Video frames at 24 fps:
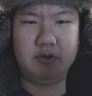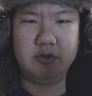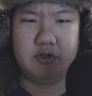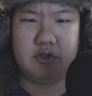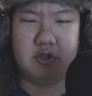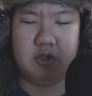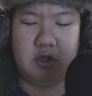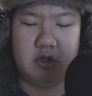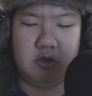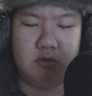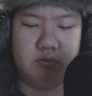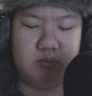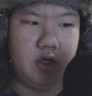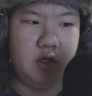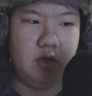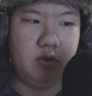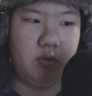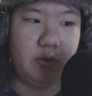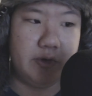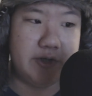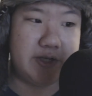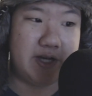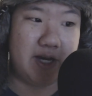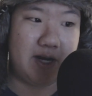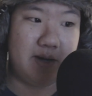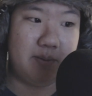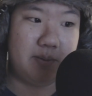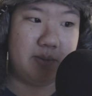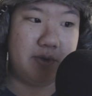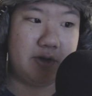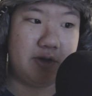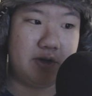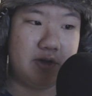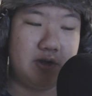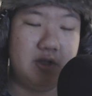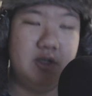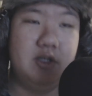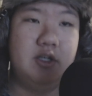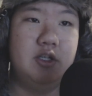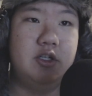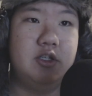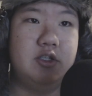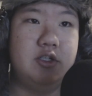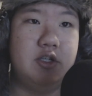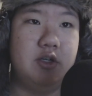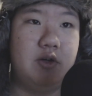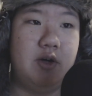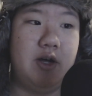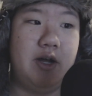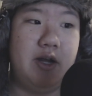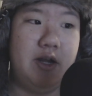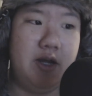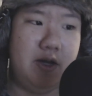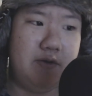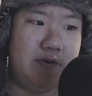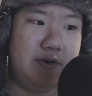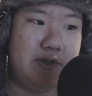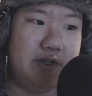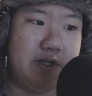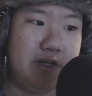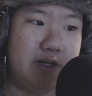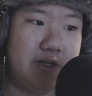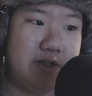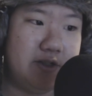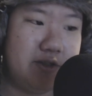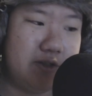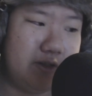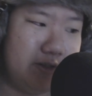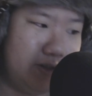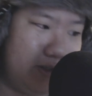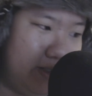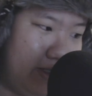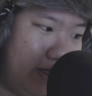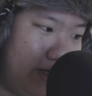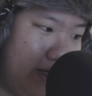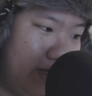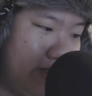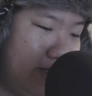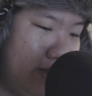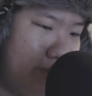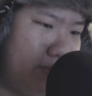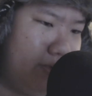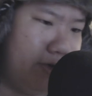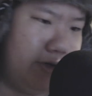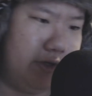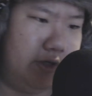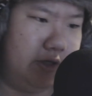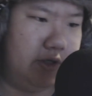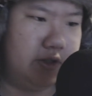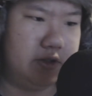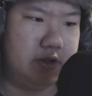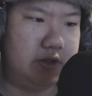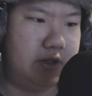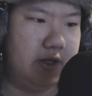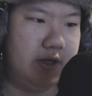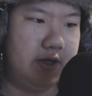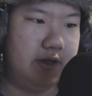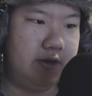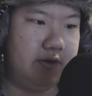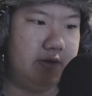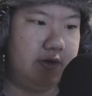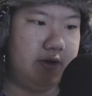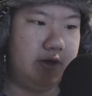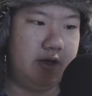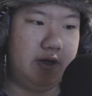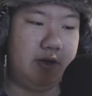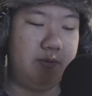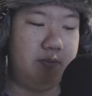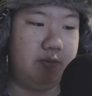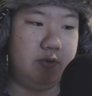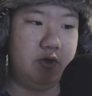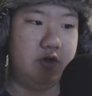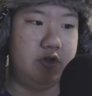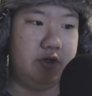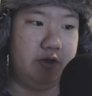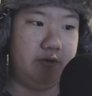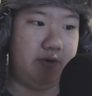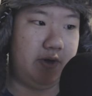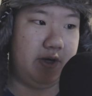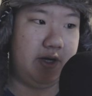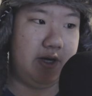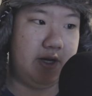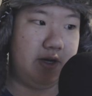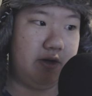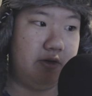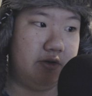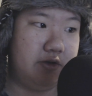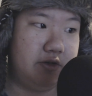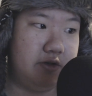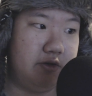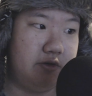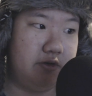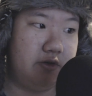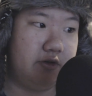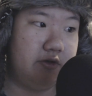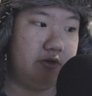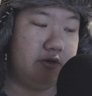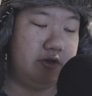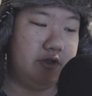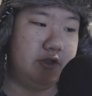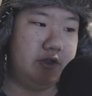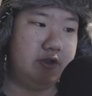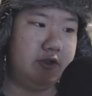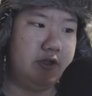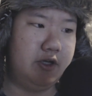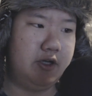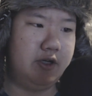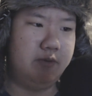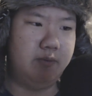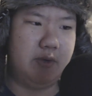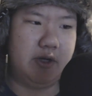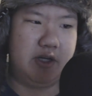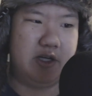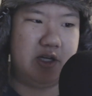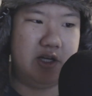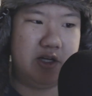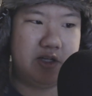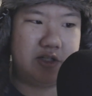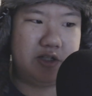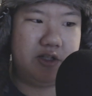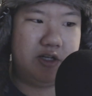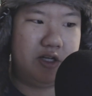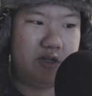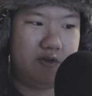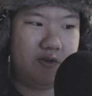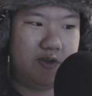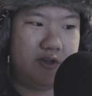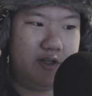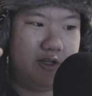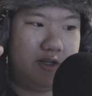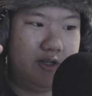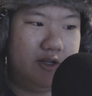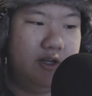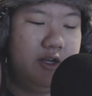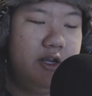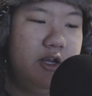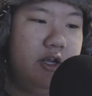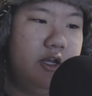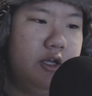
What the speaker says: So what's happening? So I have a desk, a temporary desk that I'm using right now. So you're just seeing my desk and everything.